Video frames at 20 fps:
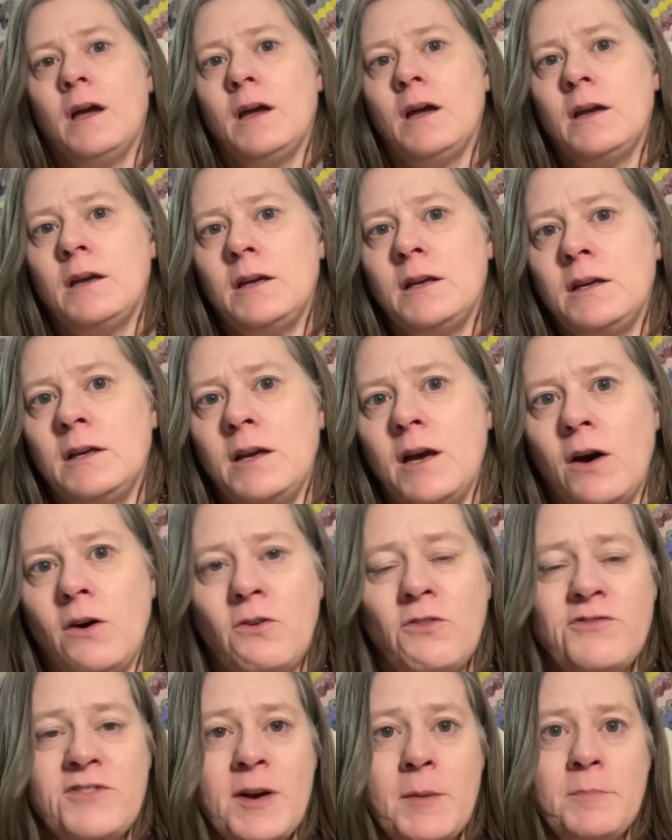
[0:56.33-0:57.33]
A
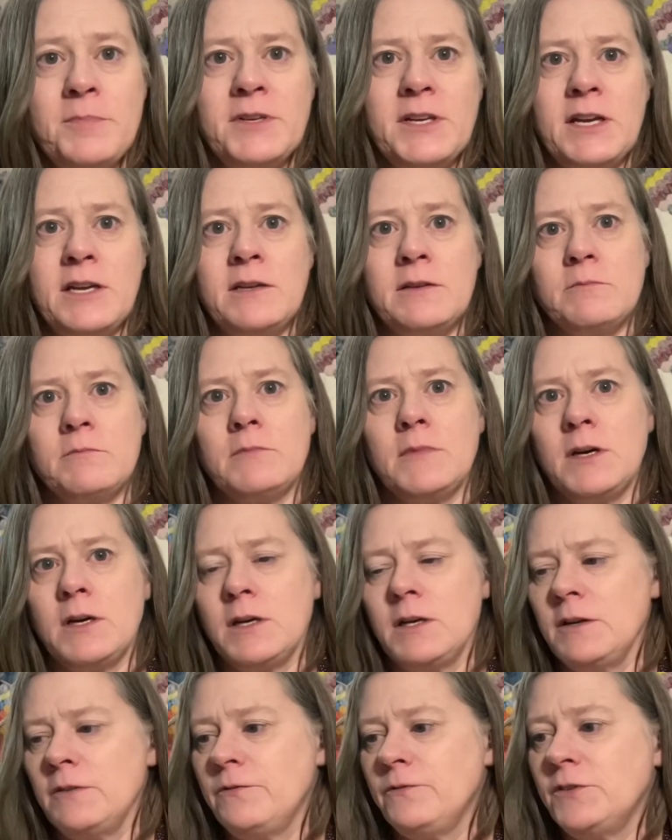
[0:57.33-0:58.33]
health update.
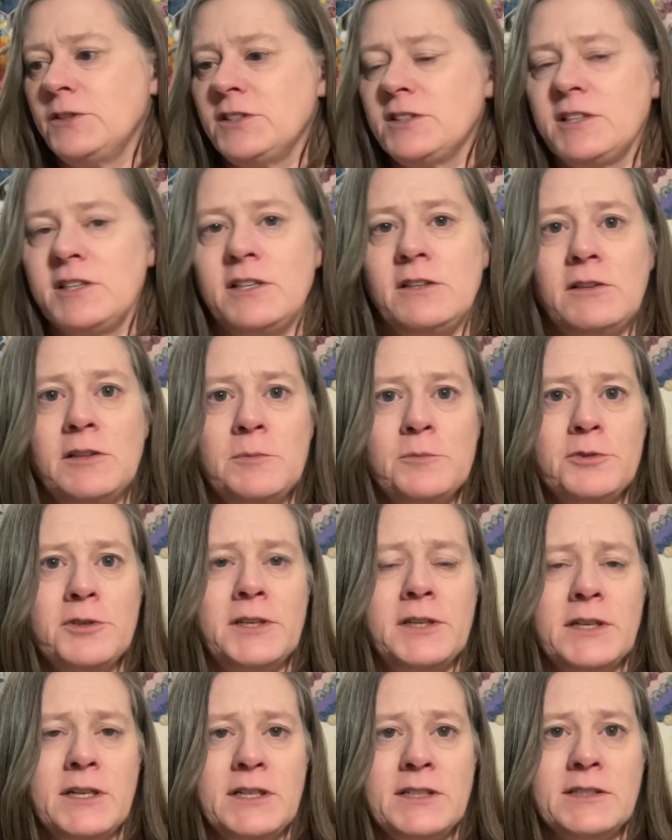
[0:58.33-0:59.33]
My foot's healing pretty
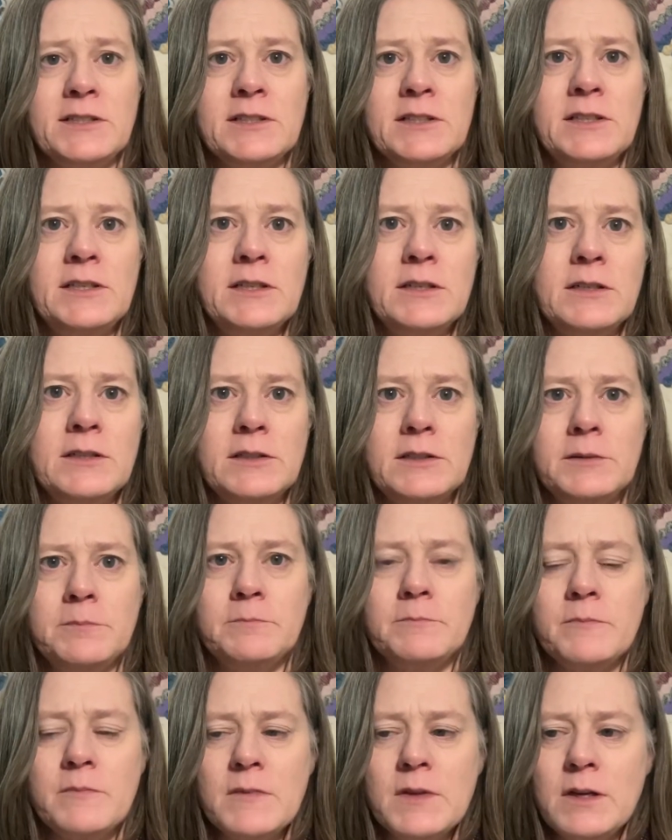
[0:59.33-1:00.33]
nicely.
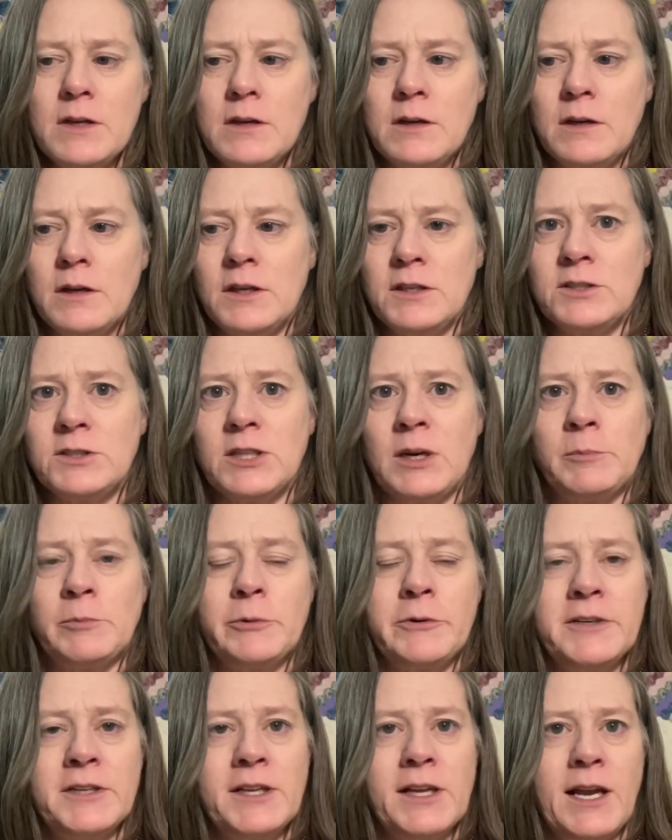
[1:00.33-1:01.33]
Um, I stopped
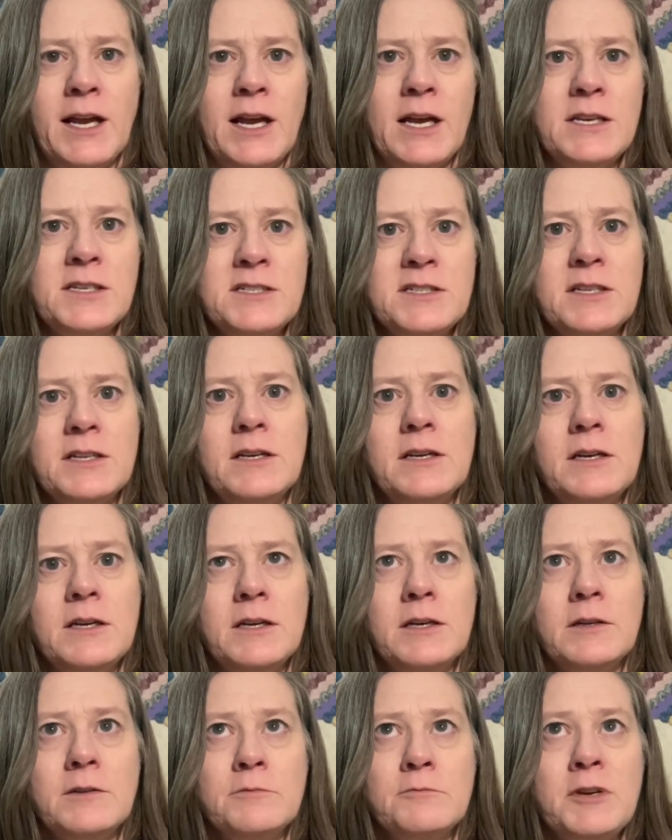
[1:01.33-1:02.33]
wearing the cast.
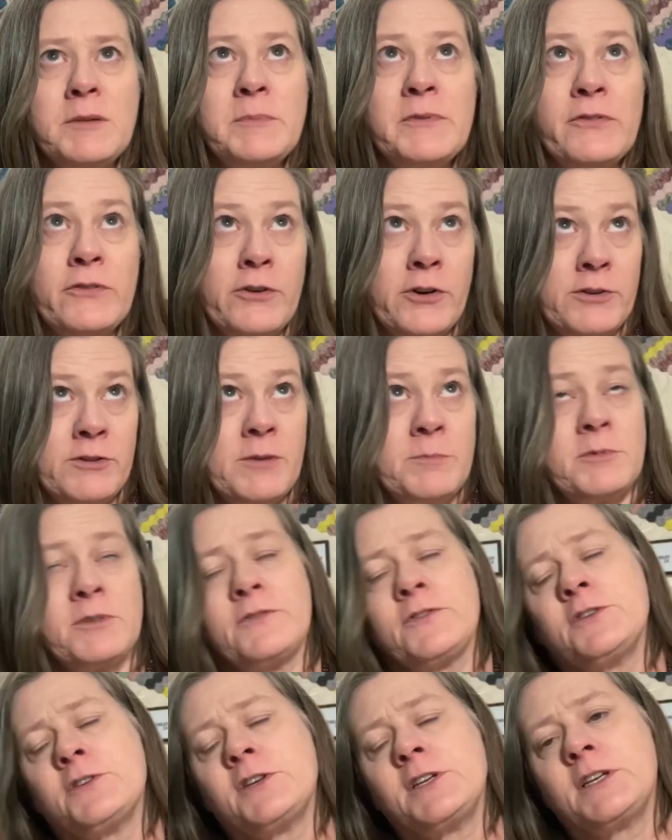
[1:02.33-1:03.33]
Um, right before our trip to
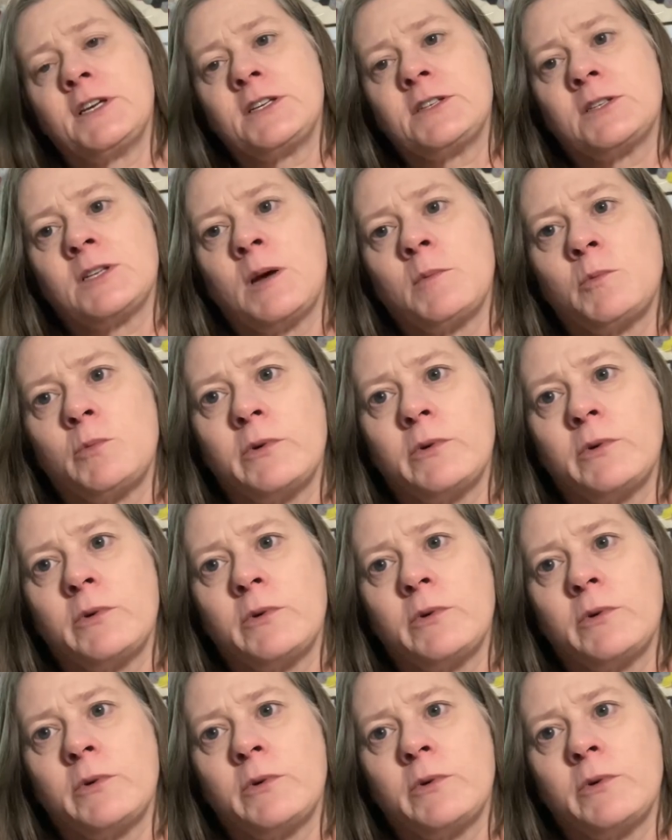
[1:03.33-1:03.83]
Fernie, I stopped